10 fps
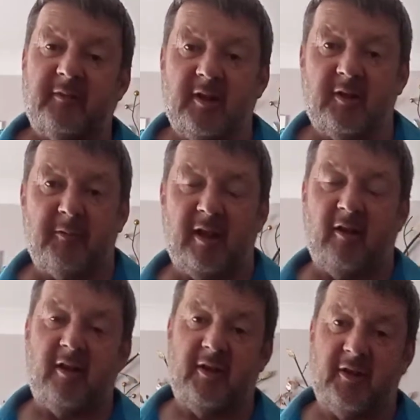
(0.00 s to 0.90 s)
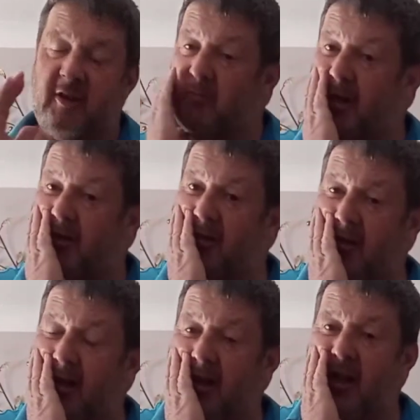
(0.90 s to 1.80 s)
it's a bit like this
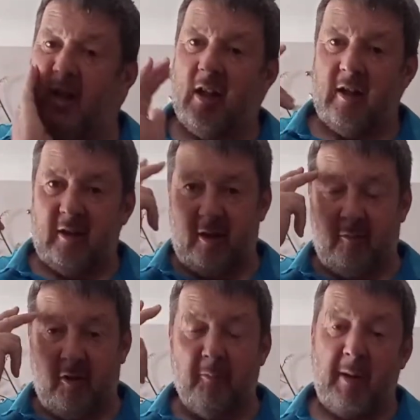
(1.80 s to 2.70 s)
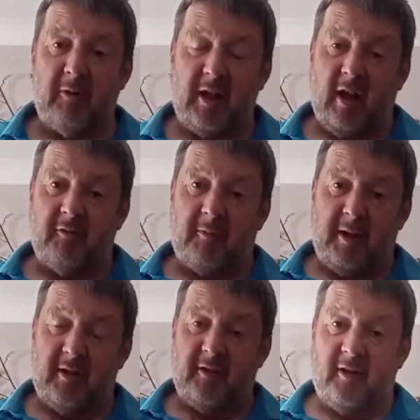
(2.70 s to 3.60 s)
situation, your memory goes a
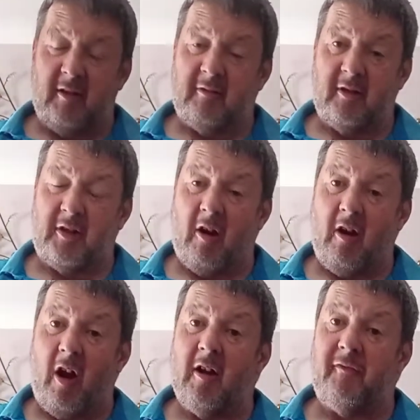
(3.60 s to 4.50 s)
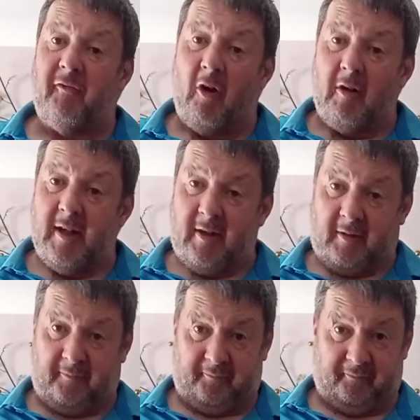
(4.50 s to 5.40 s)
bit, doesn't it? Because I find
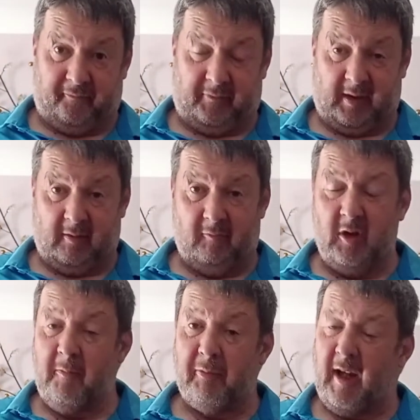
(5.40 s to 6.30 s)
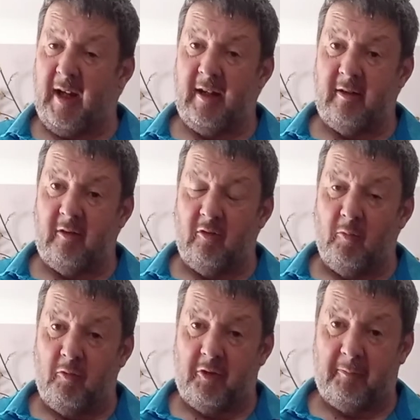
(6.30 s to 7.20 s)
when you play it at
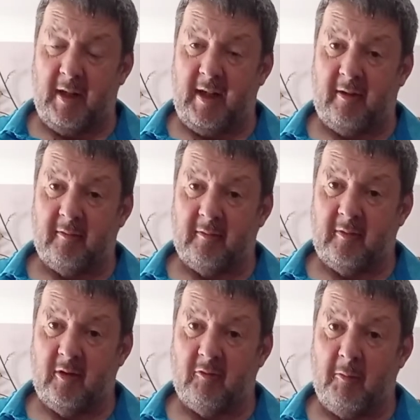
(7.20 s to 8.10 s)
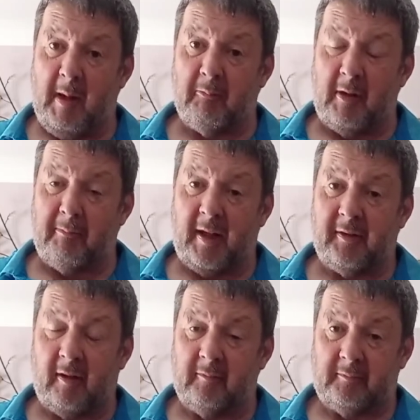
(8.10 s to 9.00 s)
normal speed, you can remember it better.